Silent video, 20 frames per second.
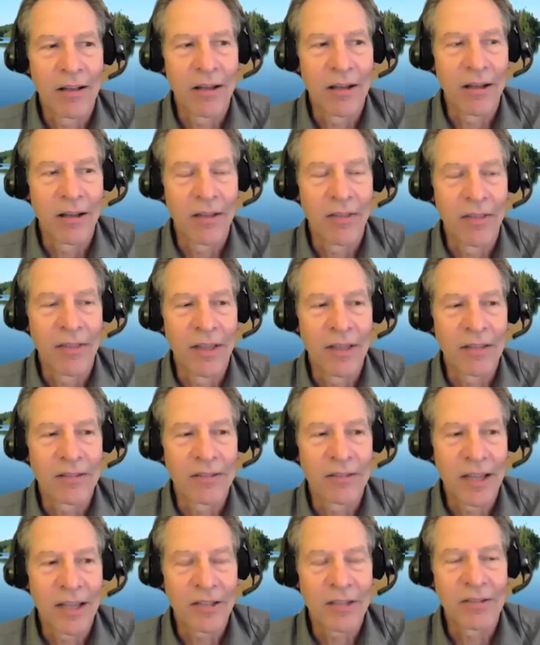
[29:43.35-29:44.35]
uh, that's,
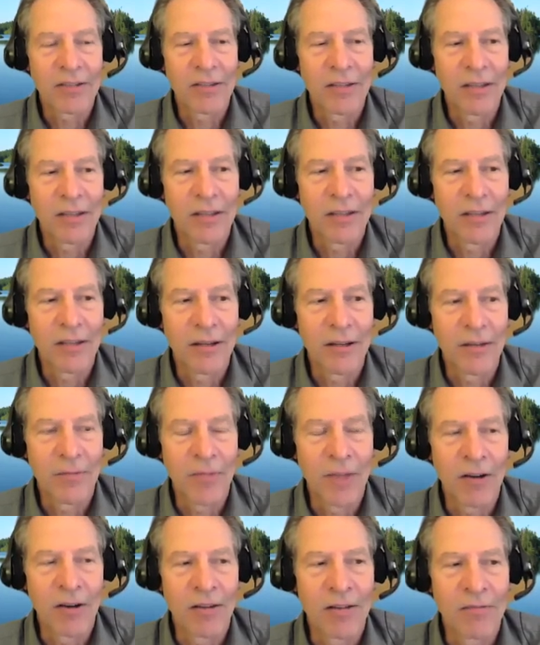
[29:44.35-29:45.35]
that's the um,
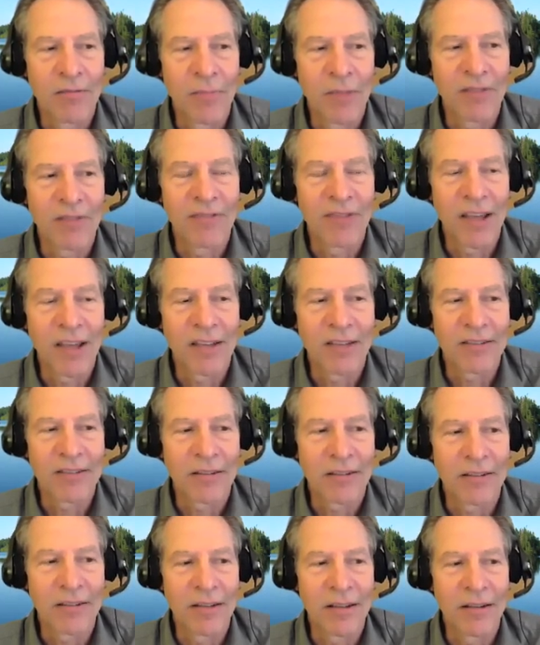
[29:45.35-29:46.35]
area of METFAST
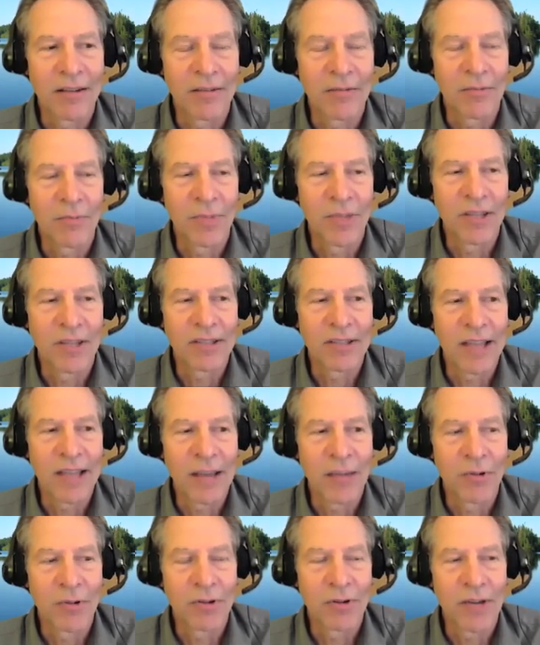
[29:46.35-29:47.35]
and, and Pete's
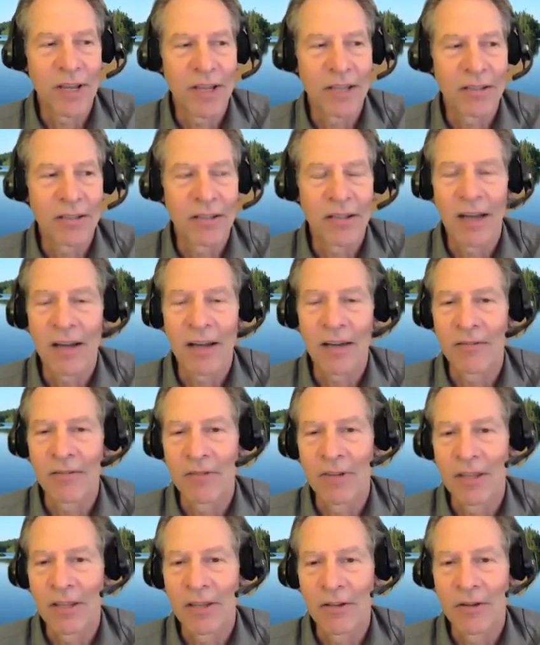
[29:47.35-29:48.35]
laboratory has a lot of
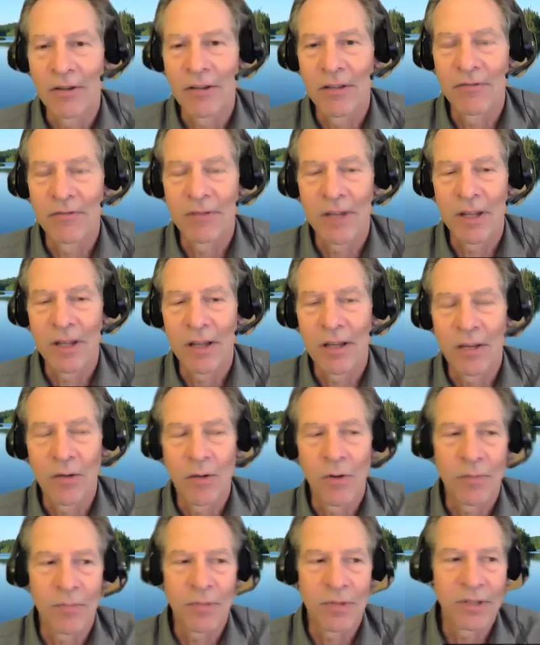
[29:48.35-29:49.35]
really good in, uh,
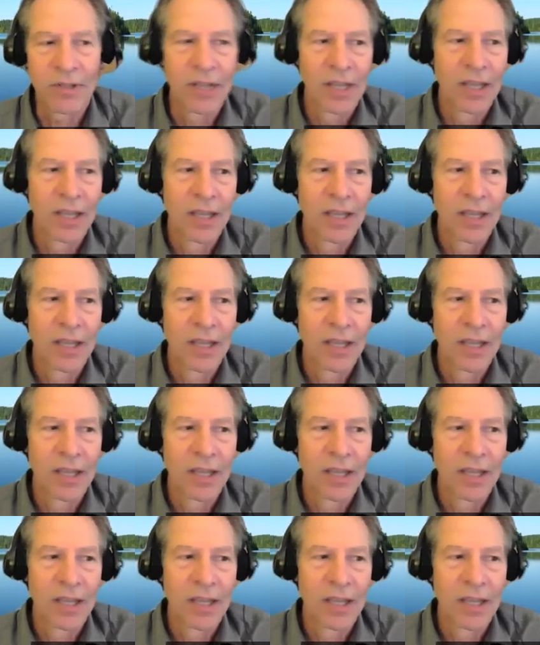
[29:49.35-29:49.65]
equipment,